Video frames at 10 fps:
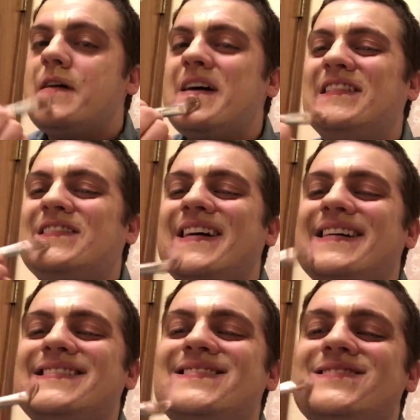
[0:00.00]
I
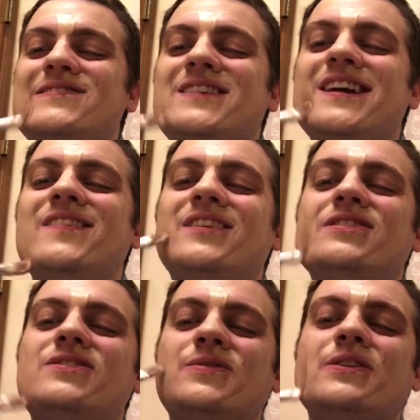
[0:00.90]
tried to when I was
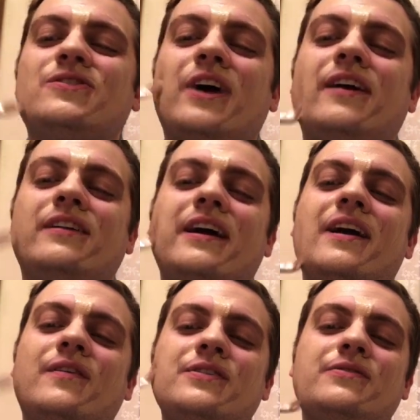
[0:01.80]
doing trial and
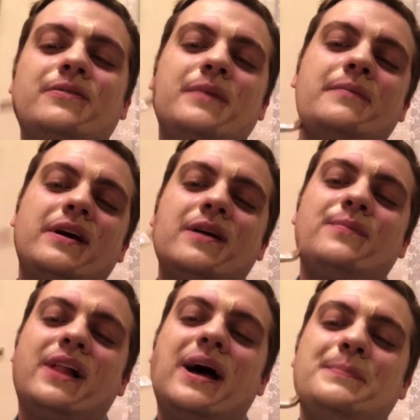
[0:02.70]
errors with my makeup
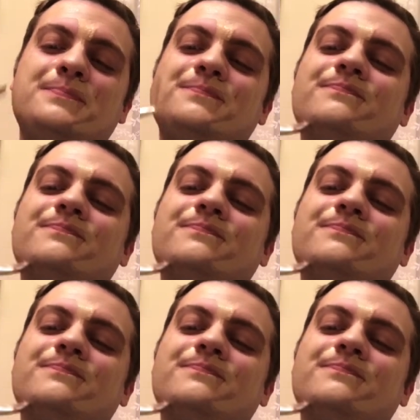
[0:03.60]
plot,